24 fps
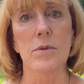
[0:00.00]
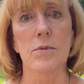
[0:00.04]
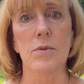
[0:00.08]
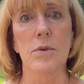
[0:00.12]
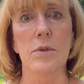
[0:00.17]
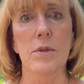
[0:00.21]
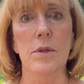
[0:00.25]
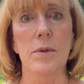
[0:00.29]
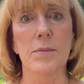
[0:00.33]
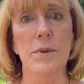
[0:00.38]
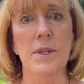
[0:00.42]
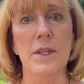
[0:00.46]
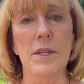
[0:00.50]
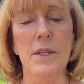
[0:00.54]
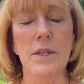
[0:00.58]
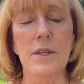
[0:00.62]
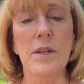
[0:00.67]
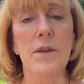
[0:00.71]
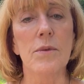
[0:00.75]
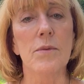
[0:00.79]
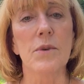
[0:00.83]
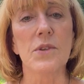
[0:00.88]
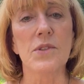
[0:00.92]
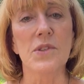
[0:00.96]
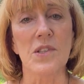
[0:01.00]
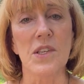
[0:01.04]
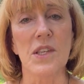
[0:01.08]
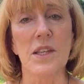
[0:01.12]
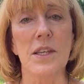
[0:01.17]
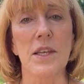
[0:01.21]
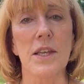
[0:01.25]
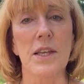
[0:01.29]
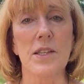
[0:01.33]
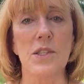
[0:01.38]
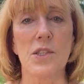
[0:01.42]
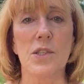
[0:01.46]
really big was the
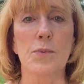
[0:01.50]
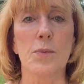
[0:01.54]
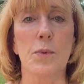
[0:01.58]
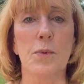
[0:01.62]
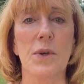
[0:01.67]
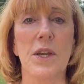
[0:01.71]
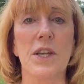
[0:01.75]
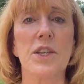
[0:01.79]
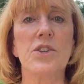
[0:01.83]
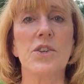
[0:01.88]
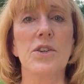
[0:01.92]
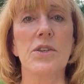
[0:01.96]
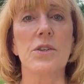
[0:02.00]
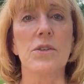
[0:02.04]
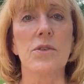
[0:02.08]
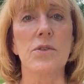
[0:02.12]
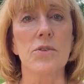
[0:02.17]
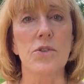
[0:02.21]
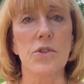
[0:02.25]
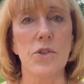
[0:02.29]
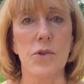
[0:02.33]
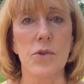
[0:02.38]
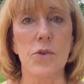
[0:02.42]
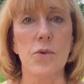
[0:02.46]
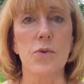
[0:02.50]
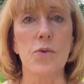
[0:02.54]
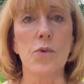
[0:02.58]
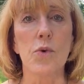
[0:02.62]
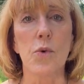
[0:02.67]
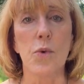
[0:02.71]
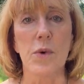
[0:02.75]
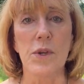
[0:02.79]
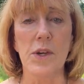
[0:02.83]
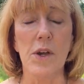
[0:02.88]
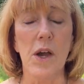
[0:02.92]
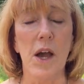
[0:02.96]
inspiration to
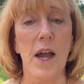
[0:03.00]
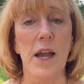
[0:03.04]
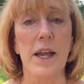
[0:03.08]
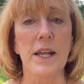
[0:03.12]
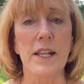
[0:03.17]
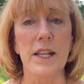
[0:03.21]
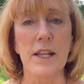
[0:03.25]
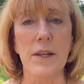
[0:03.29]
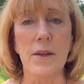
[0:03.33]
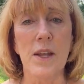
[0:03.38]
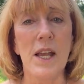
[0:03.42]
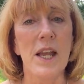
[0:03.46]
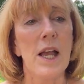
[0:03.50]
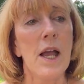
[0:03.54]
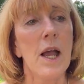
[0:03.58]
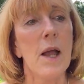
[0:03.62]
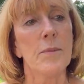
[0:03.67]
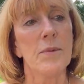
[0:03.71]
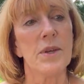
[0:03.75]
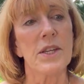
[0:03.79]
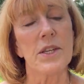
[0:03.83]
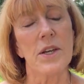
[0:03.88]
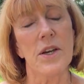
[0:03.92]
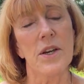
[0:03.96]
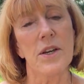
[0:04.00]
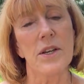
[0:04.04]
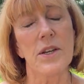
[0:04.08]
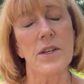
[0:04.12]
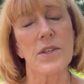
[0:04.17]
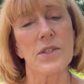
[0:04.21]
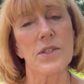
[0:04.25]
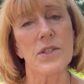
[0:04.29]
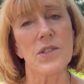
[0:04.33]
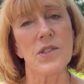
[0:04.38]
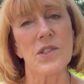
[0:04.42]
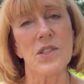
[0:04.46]
quit hiding,
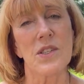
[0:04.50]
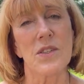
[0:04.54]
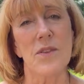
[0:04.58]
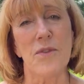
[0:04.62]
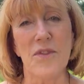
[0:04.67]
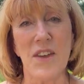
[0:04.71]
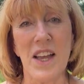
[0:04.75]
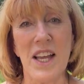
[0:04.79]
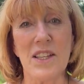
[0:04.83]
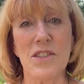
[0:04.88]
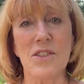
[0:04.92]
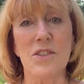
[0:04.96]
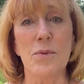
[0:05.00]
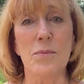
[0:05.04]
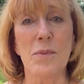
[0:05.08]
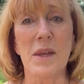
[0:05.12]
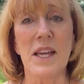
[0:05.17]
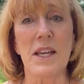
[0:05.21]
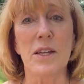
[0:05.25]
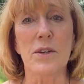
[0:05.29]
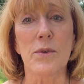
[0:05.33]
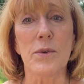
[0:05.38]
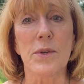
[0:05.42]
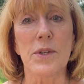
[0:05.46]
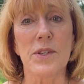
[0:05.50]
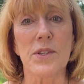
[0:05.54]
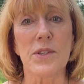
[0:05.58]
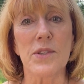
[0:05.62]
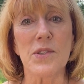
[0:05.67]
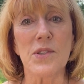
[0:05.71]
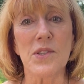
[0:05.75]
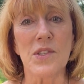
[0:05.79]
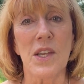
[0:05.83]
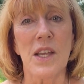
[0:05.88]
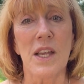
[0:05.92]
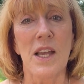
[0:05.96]
because the fact of the matter
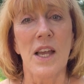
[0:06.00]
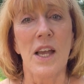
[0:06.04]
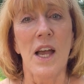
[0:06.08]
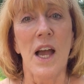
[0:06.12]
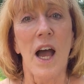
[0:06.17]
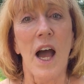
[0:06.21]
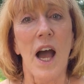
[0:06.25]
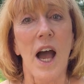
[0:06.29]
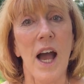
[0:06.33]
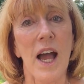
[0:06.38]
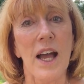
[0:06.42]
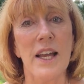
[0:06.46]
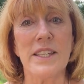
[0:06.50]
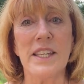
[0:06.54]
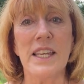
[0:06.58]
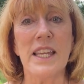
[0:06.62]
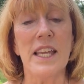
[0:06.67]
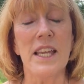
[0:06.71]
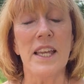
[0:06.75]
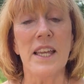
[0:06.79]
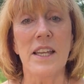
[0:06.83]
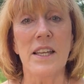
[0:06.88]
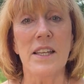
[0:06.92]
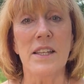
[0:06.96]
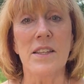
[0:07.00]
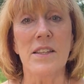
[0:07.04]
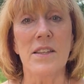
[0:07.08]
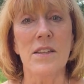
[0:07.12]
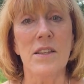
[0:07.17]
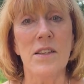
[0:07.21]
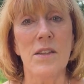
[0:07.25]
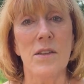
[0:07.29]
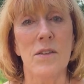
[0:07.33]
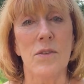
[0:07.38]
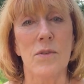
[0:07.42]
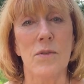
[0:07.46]
is, I can
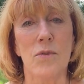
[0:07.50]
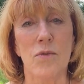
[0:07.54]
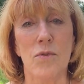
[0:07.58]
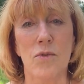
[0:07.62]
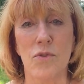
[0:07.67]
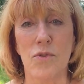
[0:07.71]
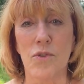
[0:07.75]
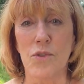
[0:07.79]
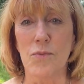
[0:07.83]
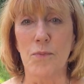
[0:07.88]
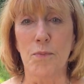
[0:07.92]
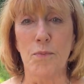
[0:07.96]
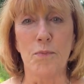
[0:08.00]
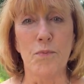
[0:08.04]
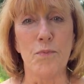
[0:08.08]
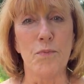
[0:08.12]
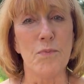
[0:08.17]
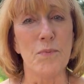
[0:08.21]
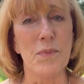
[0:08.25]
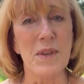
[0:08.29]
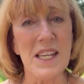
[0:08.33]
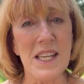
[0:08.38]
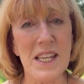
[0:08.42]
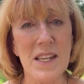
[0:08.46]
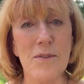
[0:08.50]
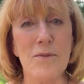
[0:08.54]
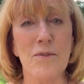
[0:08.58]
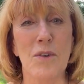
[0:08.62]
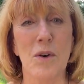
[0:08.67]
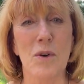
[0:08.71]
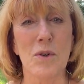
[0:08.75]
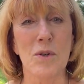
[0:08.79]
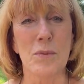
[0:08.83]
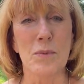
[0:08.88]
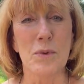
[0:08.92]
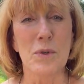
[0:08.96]
be
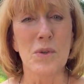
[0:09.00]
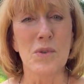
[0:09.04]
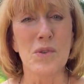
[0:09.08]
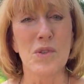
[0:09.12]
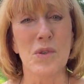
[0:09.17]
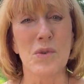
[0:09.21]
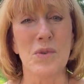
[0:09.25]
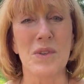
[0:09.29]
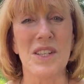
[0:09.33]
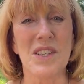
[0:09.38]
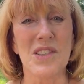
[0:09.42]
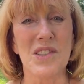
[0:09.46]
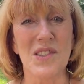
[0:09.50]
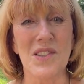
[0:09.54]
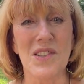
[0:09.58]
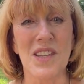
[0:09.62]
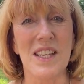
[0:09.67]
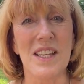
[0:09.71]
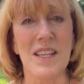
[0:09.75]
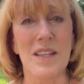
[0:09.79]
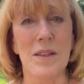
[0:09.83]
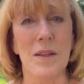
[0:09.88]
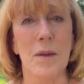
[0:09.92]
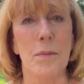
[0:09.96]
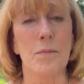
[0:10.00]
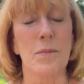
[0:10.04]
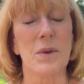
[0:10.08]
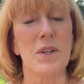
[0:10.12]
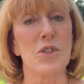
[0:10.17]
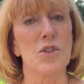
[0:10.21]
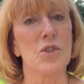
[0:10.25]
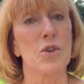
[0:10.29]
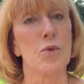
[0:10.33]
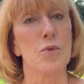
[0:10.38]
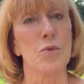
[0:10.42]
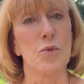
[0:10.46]
vulnerable to an extent, but
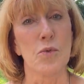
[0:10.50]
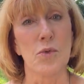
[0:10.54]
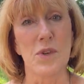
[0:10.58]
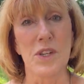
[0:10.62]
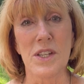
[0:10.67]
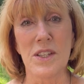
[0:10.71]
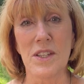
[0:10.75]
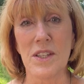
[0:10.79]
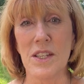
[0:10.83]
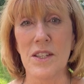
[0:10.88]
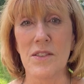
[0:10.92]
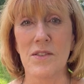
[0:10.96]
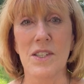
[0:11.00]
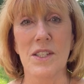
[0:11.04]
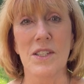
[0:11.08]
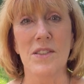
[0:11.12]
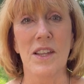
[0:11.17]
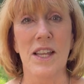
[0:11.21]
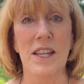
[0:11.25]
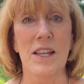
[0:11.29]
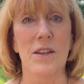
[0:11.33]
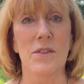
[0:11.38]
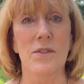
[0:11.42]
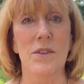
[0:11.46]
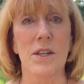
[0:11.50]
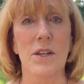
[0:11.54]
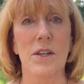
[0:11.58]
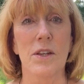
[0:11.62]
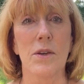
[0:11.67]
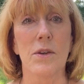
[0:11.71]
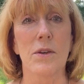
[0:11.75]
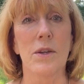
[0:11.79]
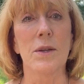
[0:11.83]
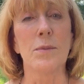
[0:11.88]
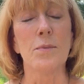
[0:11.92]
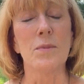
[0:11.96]
to really dig down
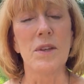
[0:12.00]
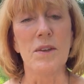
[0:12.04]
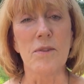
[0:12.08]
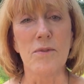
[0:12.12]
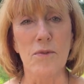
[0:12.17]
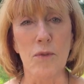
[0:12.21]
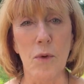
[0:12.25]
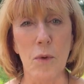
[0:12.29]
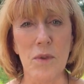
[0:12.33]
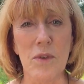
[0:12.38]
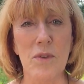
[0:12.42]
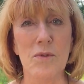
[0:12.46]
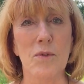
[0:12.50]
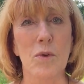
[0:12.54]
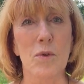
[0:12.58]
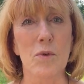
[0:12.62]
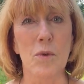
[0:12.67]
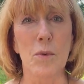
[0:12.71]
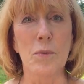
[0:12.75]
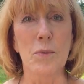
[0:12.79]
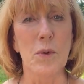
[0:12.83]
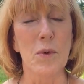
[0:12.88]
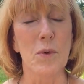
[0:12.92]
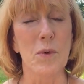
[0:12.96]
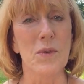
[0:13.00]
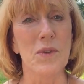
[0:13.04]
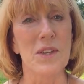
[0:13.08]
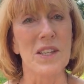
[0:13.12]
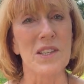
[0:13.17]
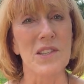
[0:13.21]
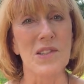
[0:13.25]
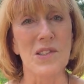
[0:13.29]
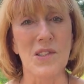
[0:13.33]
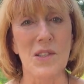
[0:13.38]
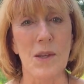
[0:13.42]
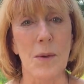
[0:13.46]
there and be fully vulnerable
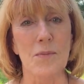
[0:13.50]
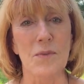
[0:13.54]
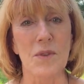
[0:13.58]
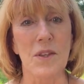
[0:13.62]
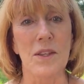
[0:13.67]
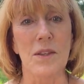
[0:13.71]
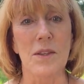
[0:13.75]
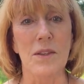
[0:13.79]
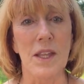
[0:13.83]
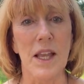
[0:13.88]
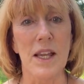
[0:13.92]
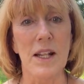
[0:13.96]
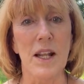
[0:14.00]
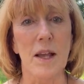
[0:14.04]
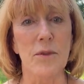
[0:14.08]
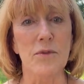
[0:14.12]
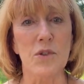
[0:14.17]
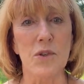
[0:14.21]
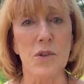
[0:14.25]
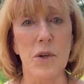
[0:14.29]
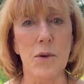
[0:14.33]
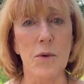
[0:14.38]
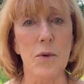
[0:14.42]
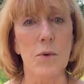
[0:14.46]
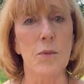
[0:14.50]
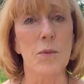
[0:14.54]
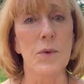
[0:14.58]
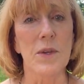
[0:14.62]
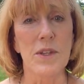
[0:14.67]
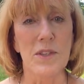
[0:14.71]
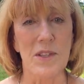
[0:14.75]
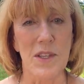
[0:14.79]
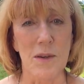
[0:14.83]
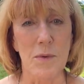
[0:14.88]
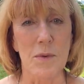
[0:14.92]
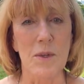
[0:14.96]
is something that I've struggled
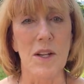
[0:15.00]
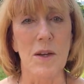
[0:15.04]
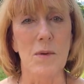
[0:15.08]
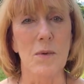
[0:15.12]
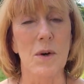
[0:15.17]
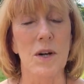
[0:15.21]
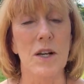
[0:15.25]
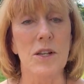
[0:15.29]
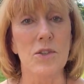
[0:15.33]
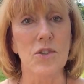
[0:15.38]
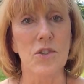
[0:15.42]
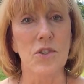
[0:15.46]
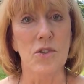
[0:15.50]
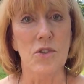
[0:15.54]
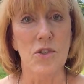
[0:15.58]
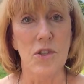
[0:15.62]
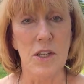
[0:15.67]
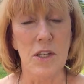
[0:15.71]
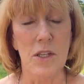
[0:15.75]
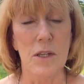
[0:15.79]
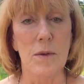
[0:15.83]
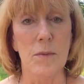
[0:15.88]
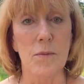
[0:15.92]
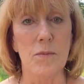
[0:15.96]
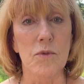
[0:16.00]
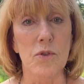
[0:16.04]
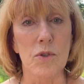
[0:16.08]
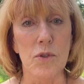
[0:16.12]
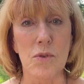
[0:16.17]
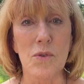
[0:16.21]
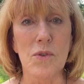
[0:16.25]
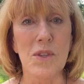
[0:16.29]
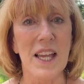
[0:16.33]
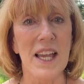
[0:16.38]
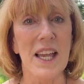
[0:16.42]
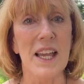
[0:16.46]
with. And when I watch Tim
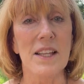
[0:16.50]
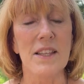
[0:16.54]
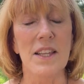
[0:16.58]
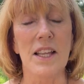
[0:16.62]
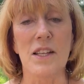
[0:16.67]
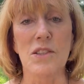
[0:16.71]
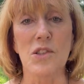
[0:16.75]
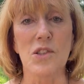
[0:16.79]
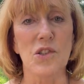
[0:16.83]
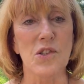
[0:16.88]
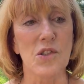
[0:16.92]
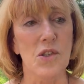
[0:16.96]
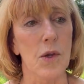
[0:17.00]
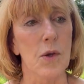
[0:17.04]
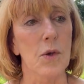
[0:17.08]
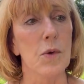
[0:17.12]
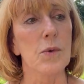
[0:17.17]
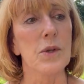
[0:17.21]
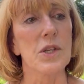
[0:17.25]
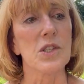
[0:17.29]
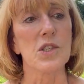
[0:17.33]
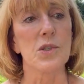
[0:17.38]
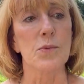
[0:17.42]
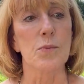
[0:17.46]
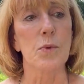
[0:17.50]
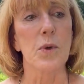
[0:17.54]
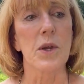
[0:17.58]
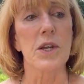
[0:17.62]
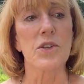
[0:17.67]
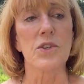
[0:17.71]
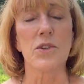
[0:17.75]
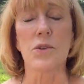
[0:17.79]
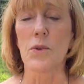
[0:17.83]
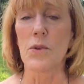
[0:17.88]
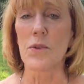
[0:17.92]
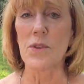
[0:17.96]
do that, that's so
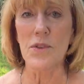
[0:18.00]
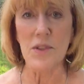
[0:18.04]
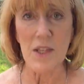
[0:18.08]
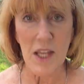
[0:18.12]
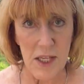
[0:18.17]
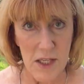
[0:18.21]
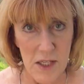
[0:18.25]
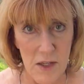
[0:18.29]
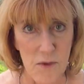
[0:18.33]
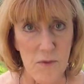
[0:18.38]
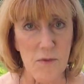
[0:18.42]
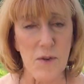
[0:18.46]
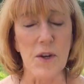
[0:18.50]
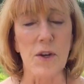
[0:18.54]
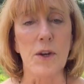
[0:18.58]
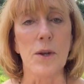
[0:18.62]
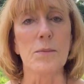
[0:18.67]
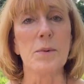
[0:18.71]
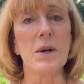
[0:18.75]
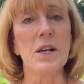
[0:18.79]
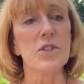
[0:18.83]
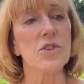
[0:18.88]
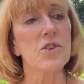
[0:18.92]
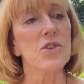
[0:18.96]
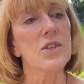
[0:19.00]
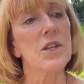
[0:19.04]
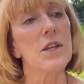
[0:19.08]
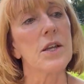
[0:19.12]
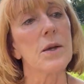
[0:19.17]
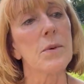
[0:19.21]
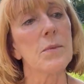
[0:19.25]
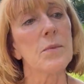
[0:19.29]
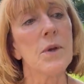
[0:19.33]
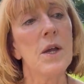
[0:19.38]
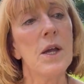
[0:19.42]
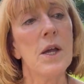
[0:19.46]
inspirational. And thank you very much,
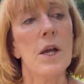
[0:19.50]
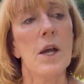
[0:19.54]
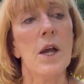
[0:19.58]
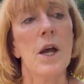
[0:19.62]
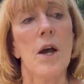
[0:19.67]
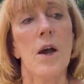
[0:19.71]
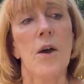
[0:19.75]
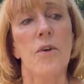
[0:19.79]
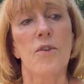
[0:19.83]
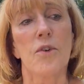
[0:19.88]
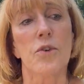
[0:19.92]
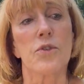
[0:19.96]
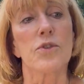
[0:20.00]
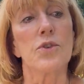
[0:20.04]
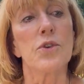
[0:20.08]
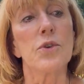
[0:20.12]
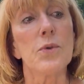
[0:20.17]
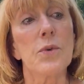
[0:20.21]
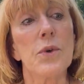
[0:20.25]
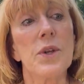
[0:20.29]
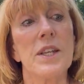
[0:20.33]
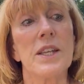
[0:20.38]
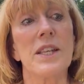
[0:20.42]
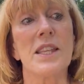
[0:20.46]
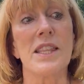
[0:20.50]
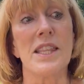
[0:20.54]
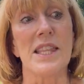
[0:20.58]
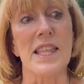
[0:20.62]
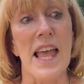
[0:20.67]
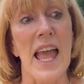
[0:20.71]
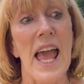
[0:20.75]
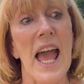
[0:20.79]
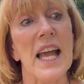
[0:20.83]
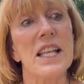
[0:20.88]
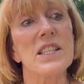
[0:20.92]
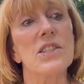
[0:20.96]
Tim, for doing
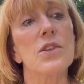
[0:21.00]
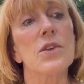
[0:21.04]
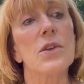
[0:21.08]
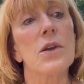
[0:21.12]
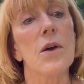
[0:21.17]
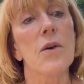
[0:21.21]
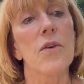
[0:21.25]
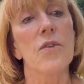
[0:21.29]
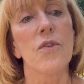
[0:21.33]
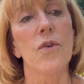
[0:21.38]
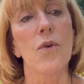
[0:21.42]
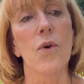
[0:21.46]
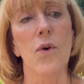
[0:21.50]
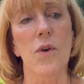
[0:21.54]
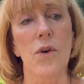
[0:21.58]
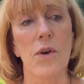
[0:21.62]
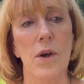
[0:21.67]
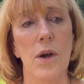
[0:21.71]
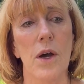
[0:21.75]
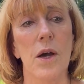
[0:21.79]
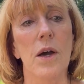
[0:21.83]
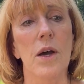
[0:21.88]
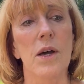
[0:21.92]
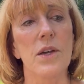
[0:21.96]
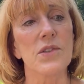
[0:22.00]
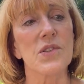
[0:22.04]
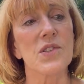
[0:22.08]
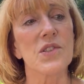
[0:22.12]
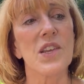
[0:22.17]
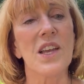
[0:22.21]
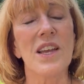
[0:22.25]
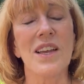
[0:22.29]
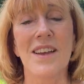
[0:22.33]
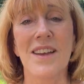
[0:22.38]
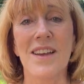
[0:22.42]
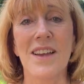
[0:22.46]
that for us.
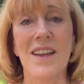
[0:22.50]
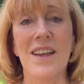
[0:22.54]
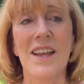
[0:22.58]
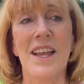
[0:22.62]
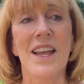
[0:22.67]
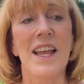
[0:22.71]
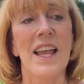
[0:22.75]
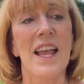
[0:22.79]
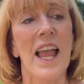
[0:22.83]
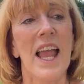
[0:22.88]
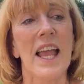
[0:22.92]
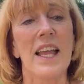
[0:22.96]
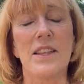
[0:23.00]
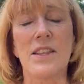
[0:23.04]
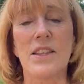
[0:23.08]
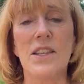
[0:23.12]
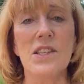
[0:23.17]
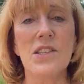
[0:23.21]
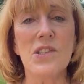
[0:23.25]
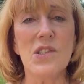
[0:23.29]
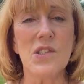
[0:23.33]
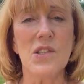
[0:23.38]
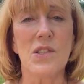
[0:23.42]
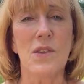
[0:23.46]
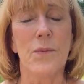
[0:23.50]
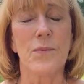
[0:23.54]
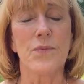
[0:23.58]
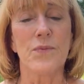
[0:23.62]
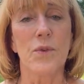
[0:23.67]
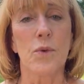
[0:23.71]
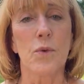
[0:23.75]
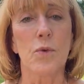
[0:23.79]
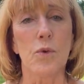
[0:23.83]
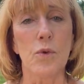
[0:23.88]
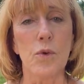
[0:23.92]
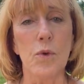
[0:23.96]
And this
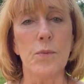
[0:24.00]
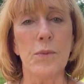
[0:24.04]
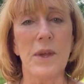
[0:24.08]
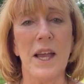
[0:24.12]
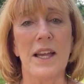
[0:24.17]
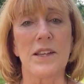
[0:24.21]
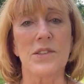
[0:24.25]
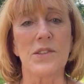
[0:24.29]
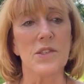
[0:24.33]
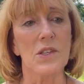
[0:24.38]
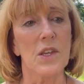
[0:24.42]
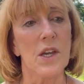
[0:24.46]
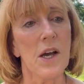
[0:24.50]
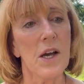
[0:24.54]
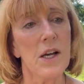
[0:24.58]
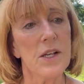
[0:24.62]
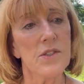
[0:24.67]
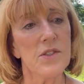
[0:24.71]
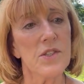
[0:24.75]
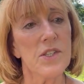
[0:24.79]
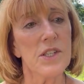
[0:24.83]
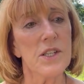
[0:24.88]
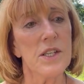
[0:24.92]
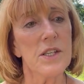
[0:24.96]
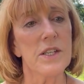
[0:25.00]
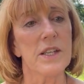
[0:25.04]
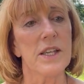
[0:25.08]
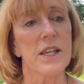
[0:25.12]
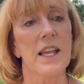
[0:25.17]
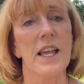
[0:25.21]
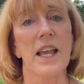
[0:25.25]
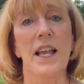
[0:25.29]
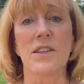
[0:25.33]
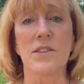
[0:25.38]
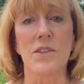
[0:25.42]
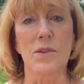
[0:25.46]
group has content, it
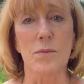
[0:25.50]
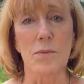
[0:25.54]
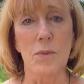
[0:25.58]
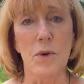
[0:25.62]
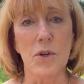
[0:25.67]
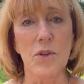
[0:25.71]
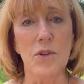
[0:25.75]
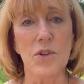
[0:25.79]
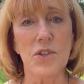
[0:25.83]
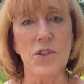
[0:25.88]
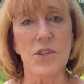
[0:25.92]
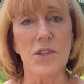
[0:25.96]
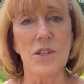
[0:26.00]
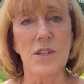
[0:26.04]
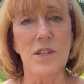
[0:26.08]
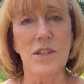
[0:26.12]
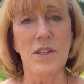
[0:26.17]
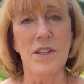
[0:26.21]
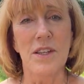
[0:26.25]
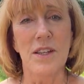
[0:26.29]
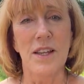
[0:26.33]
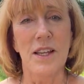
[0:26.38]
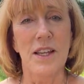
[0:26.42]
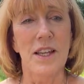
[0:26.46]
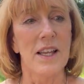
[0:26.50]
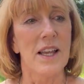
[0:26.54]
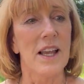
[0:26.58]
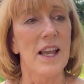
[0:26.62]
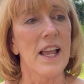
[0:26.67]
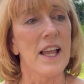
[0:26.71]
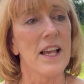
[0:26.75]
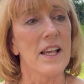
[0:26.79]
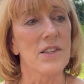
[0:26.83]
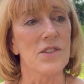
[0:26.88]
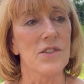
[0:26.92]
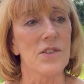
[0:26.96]
has immersion, it
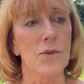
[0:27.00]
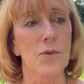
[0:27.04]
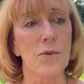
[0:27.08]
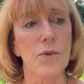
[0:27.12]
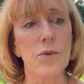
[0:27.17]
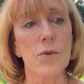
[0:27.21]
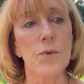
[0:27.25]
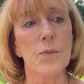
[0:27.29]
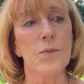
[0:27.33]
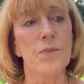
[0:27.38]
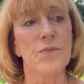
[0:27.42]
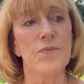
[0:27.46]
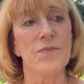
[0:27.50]
has a group,